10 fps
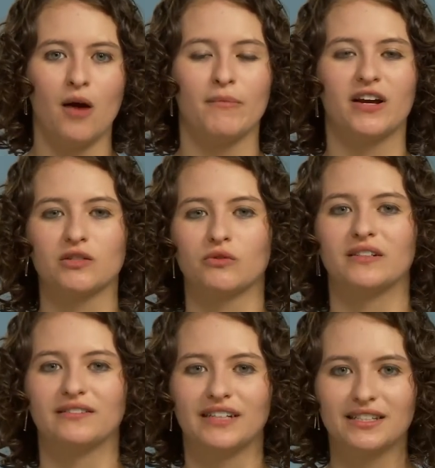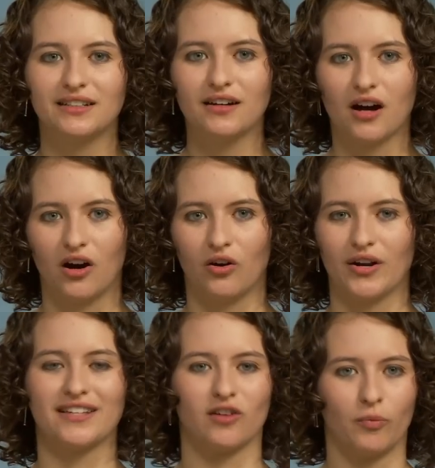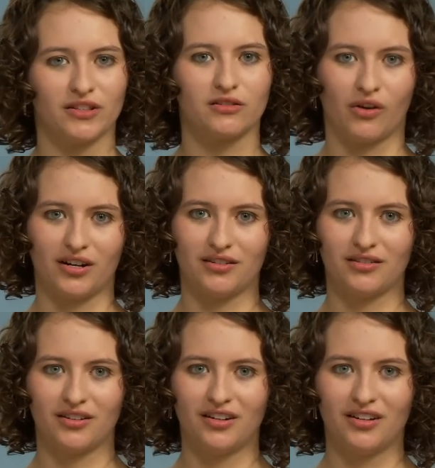because we're releasing the code as open source.